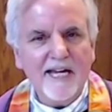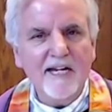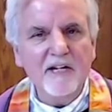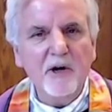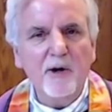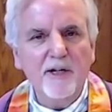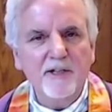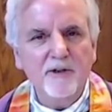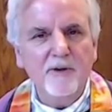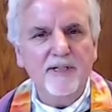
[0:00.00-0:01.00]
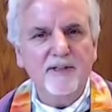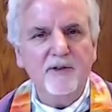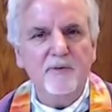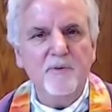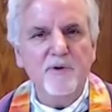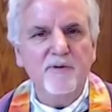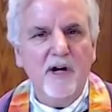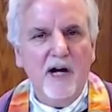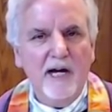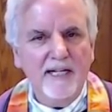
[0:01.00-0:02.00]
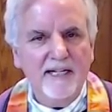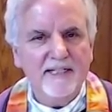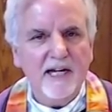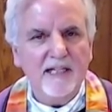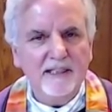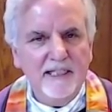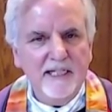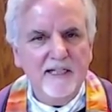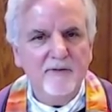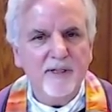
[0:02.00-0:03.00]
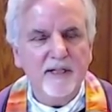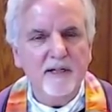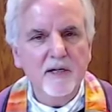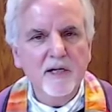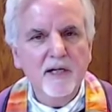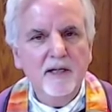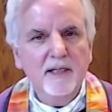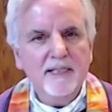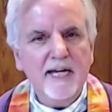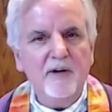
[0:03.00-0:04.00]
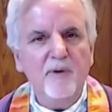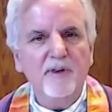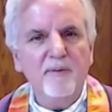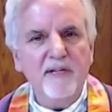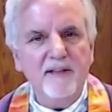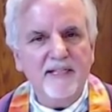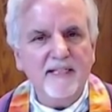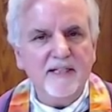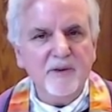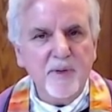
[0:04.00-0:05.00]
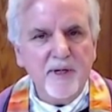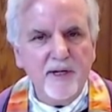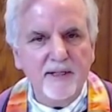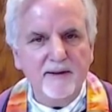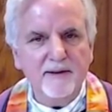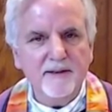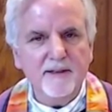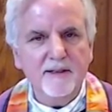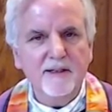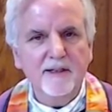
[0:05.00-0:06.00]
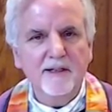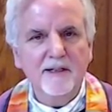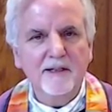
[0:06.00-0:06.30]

And as I encourage you as you move on and as I leave and take with me this experience,